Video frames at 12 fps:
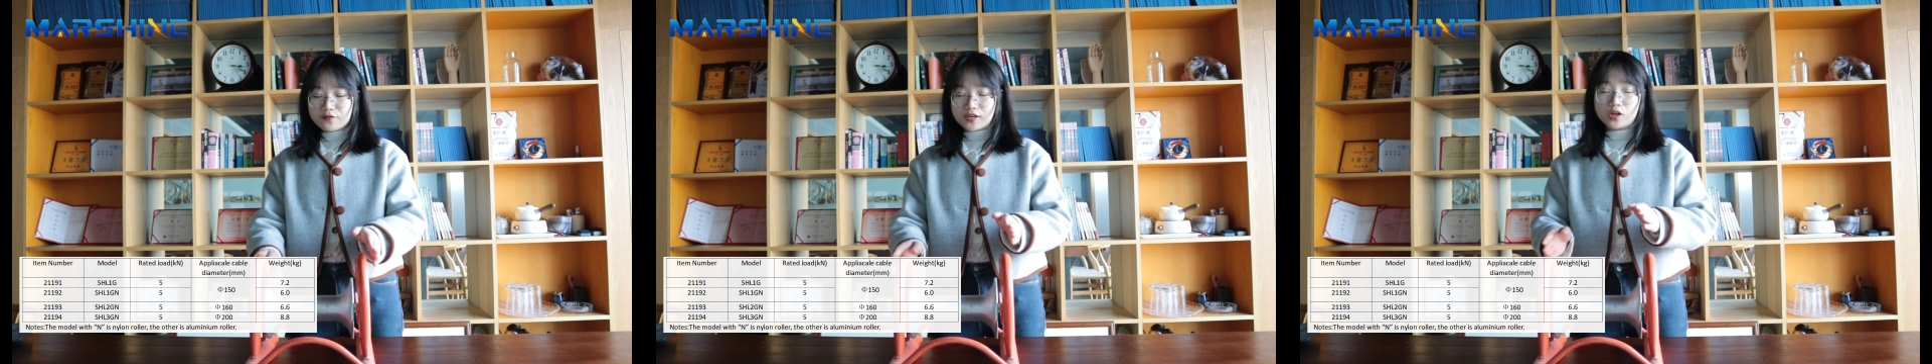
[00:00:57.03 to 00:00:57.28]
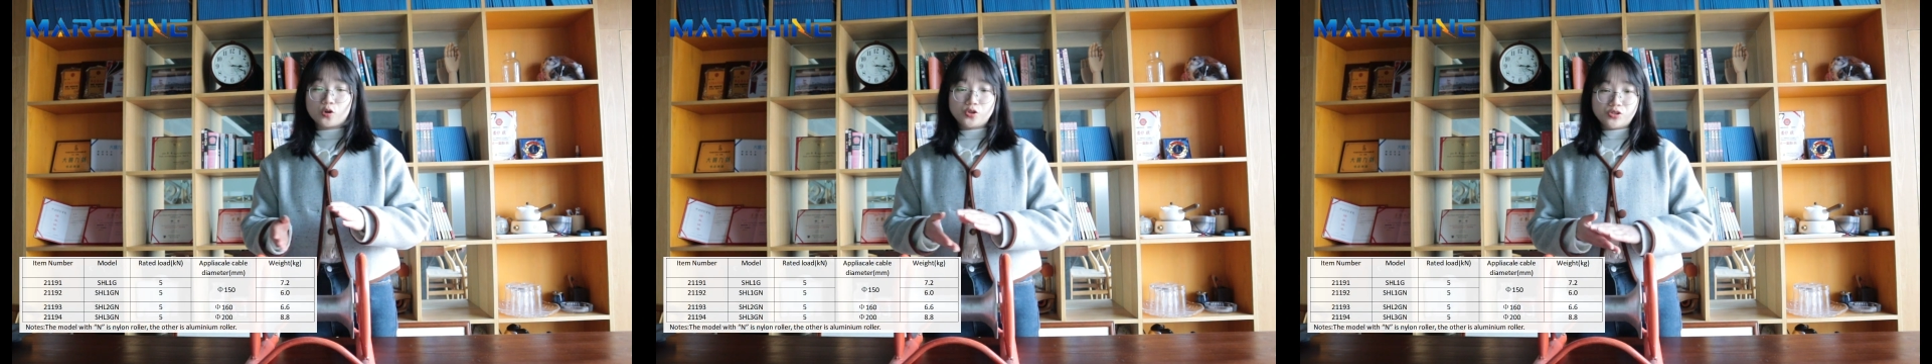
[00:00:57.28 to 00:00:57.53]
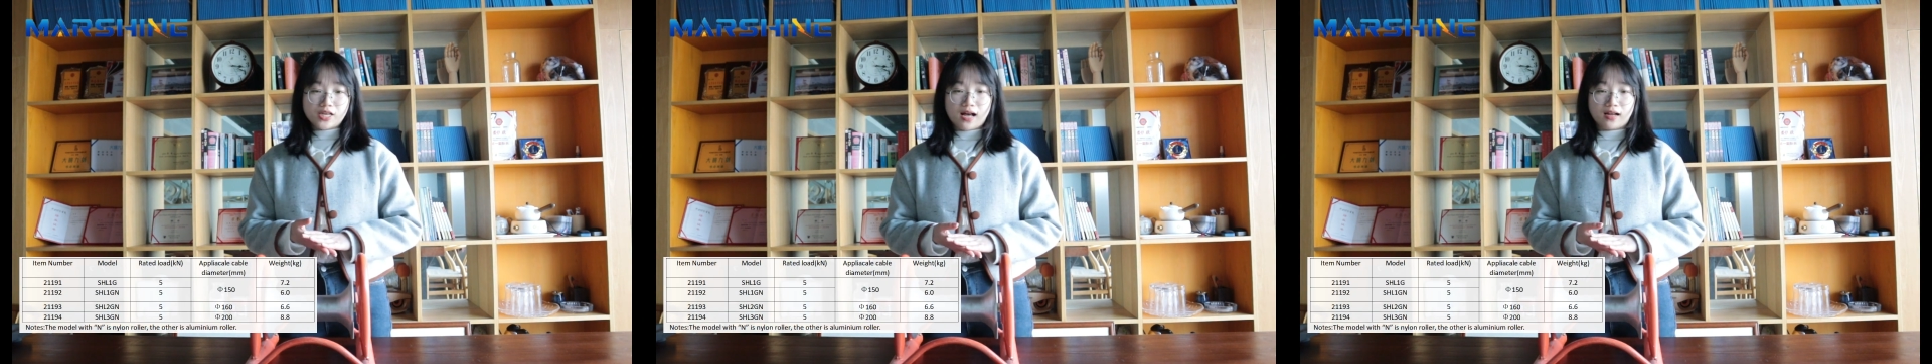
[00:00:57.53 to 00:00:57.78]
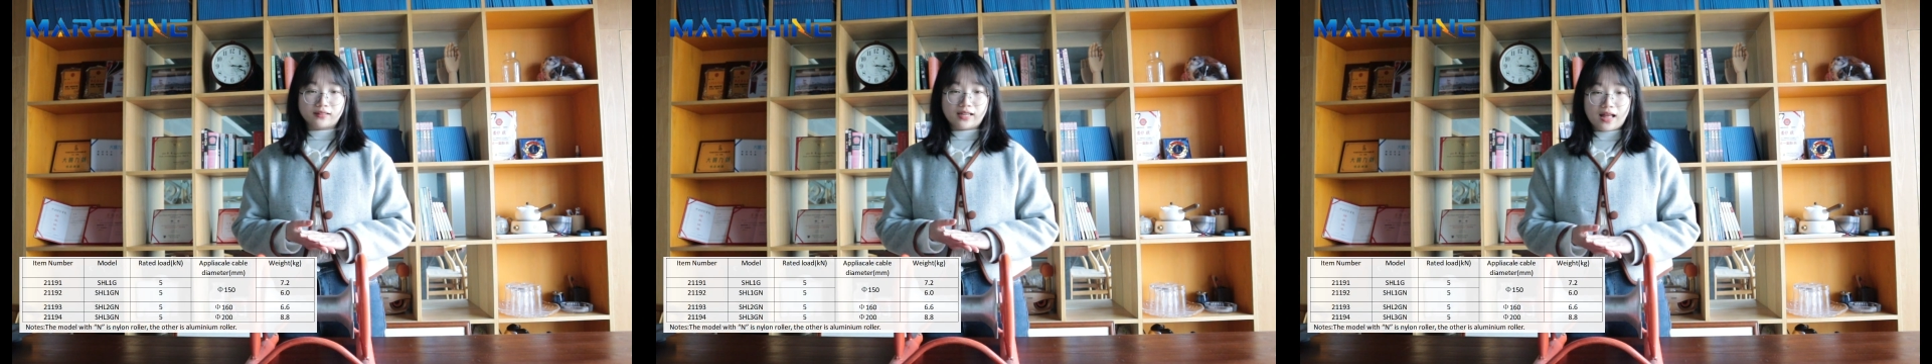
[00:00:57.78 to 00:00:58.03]

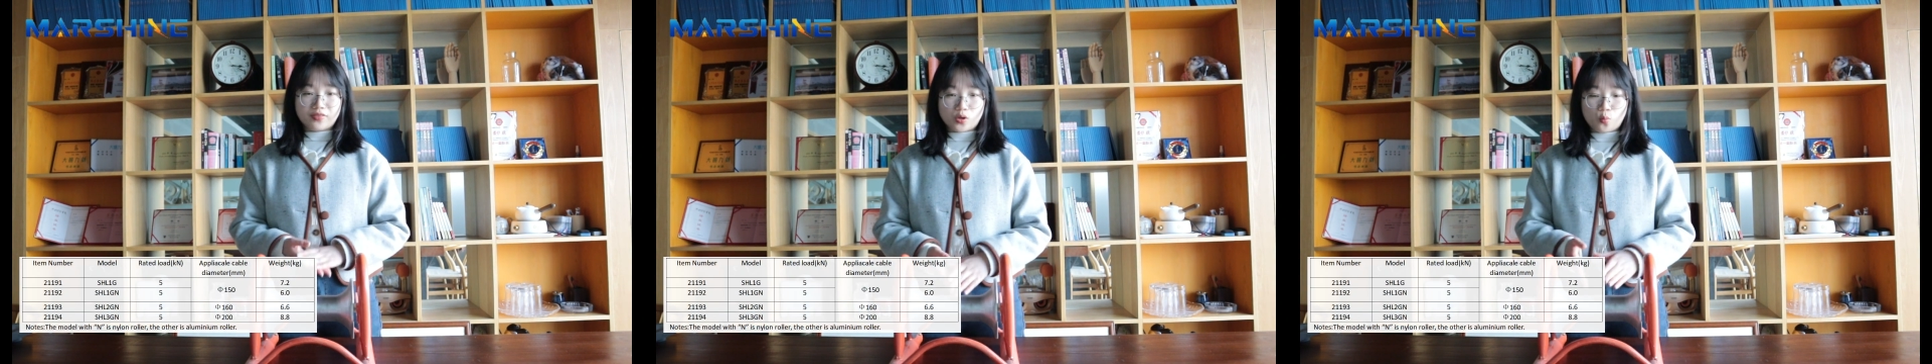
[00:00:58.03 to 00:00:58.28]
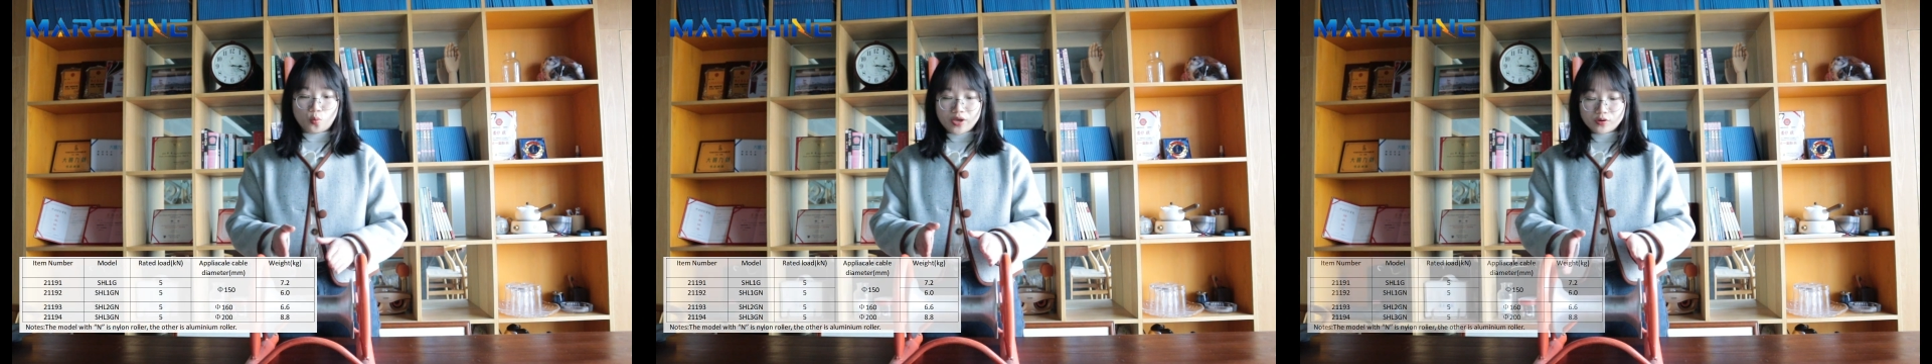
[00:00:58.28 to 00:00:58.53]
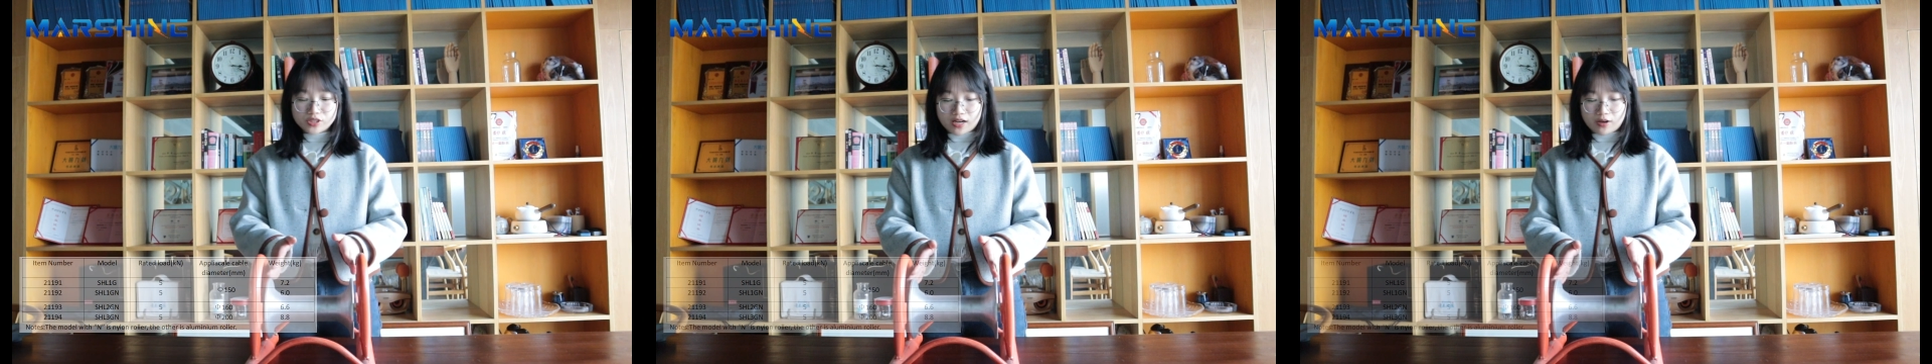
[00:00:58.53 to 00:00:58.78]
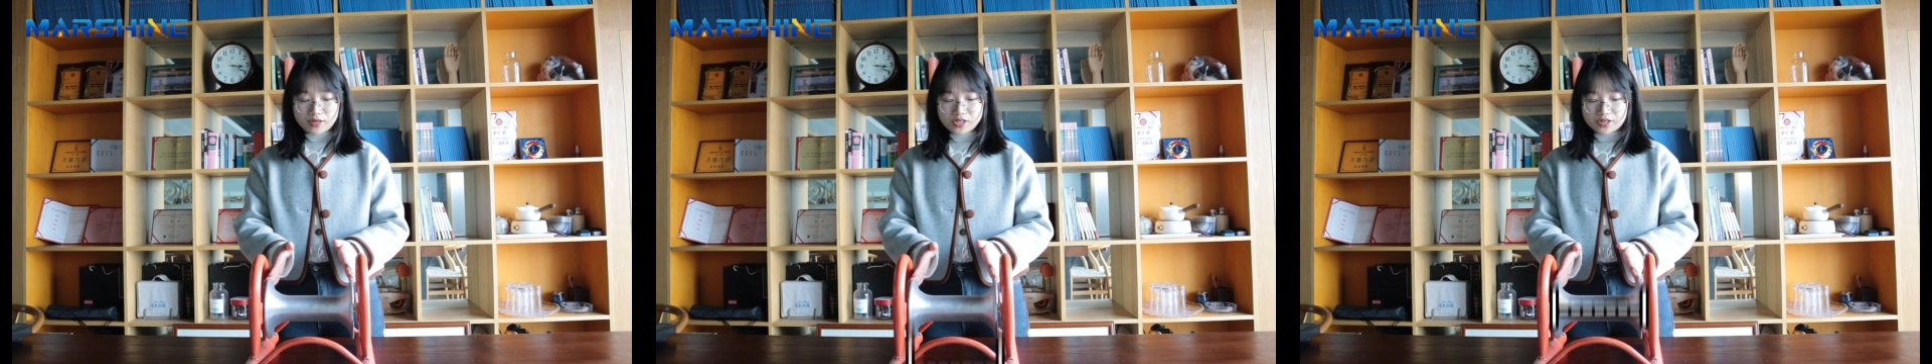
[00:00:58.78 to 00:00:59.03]
kN and the wheel
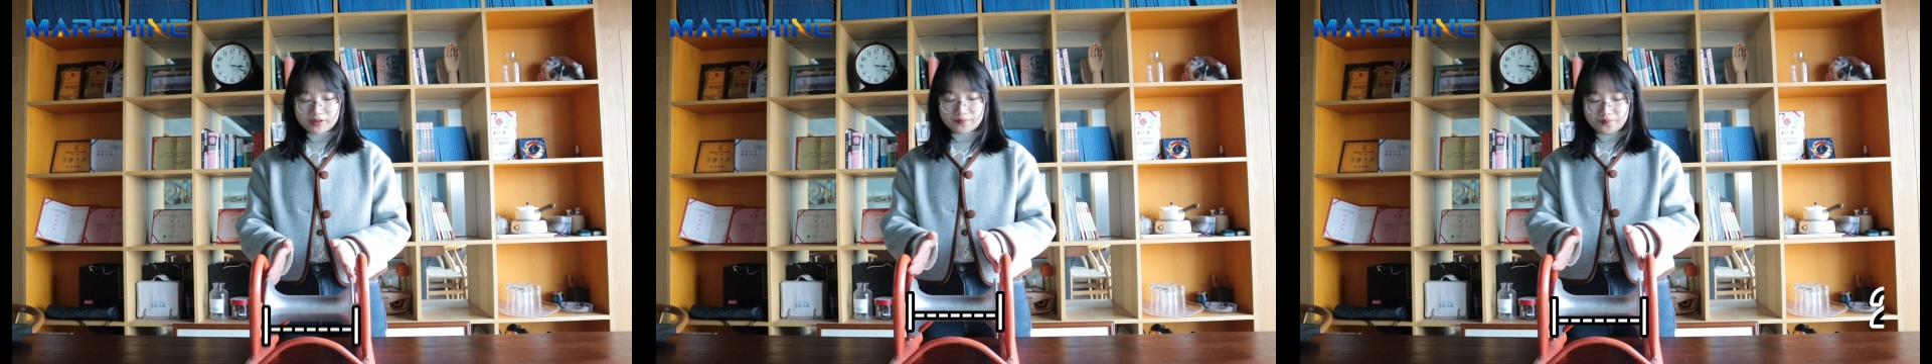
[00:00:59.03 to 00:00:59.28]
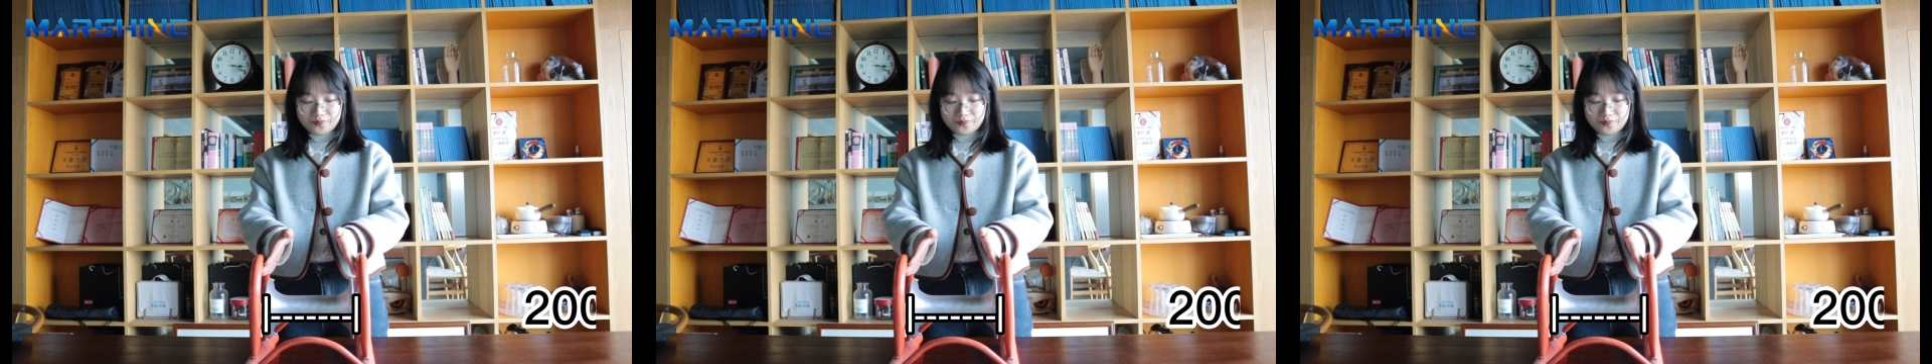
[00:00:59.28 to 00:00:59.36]
diameter.